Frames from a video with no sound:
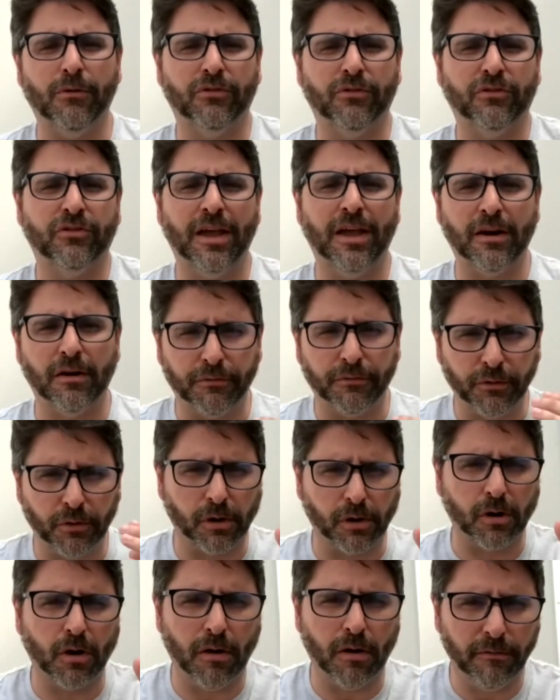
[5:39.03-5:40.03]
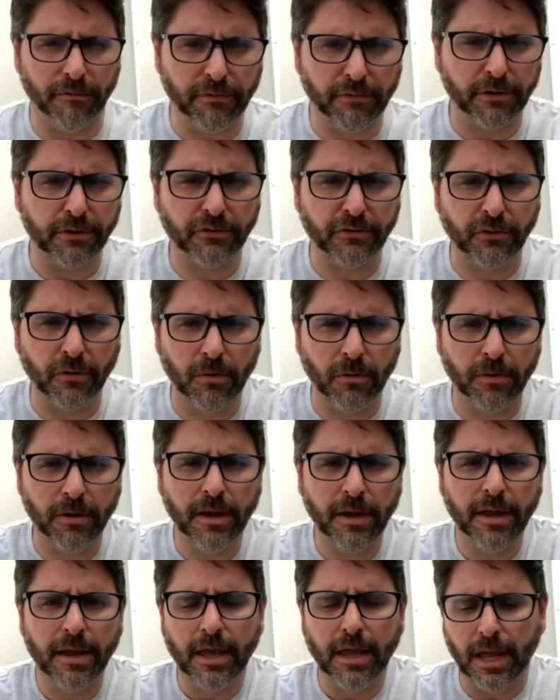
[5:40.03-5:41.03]
outside of your comfort
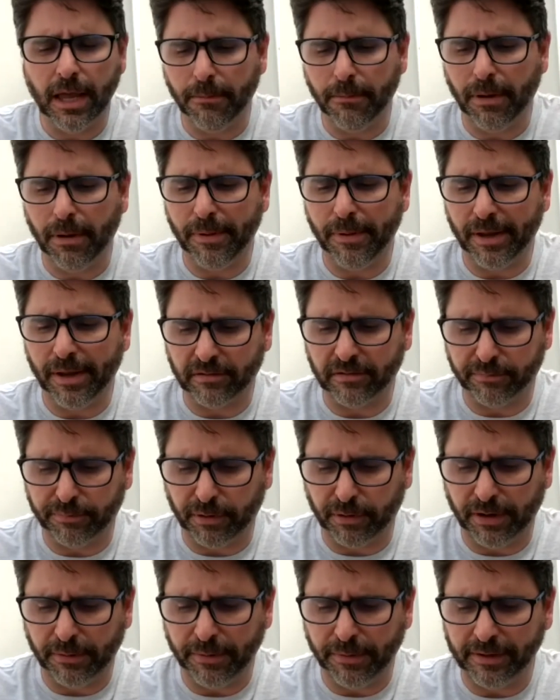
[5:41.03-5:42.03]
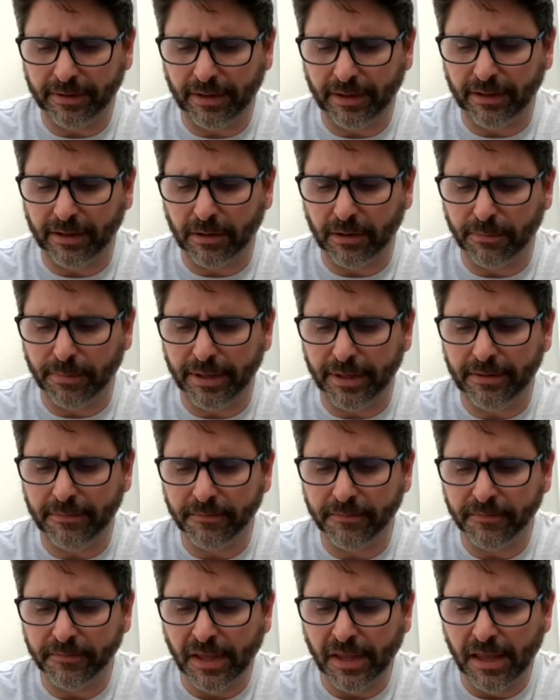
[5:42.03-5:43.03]
zone and maybe experiment a little
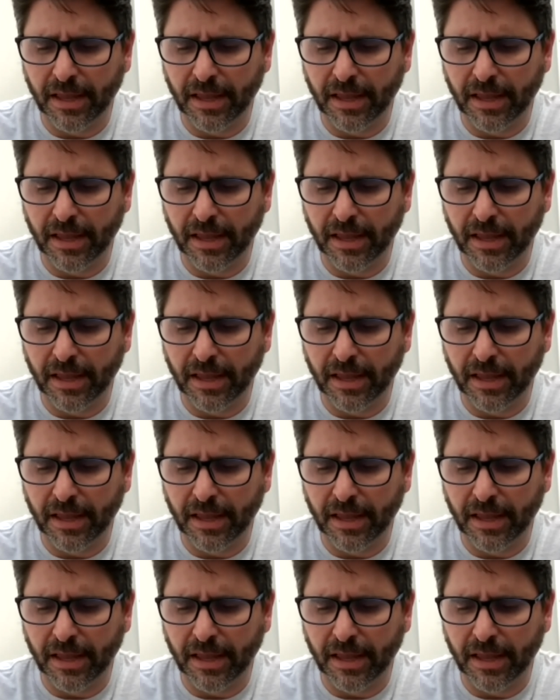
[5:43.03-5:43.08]
bit.